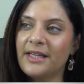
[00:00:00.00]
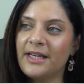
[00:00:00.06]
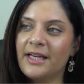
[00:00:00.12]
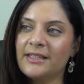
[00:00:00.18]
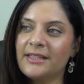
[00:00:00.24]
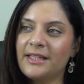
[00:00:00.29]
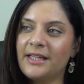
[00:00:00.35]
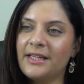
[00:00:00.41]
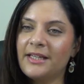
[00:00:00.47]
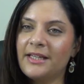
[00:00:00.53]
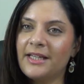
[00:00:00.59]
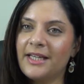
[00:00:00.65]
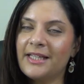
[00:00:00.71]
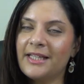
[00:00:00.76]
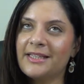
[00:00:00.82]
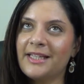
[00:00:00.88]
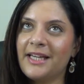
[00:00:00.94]

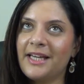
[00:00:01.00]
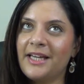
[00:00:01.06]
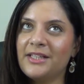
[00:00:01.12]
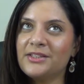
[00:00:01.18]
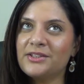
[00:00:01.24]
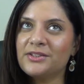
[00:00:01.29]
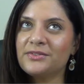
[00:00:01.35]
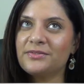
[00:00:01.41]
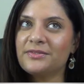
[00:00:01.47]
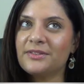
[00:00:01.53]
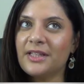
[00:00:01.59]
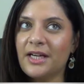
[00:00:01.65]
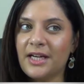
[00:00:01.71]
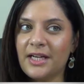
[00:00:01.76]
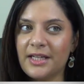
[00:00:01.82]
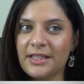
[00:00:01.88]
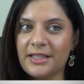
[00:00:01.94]
At the age of
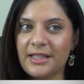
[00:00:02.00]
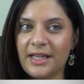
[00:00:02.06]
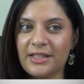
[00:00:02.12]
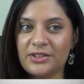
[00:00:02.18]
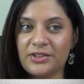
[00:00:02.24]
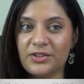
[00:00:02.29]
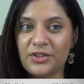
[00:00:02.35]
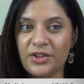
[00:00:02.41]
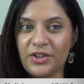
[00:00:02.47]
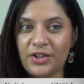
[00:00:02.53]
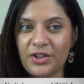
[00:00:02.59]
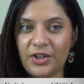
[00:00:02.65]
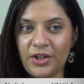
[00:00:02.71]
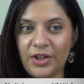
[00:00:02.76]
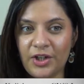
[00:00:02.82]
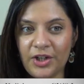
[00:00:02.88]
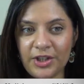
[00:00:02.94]
9, as an
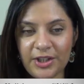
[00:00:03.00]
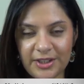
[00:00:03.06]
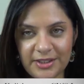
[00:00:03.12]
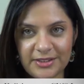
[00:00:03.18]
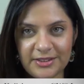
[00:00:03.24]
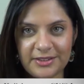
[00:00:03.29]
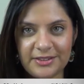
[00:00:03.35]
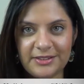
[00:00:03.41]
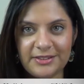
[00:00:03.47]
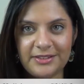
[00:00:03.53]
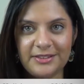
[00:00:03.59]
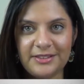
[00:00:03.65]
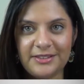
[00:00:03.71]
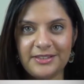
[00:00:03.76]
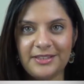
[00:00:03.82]
artist,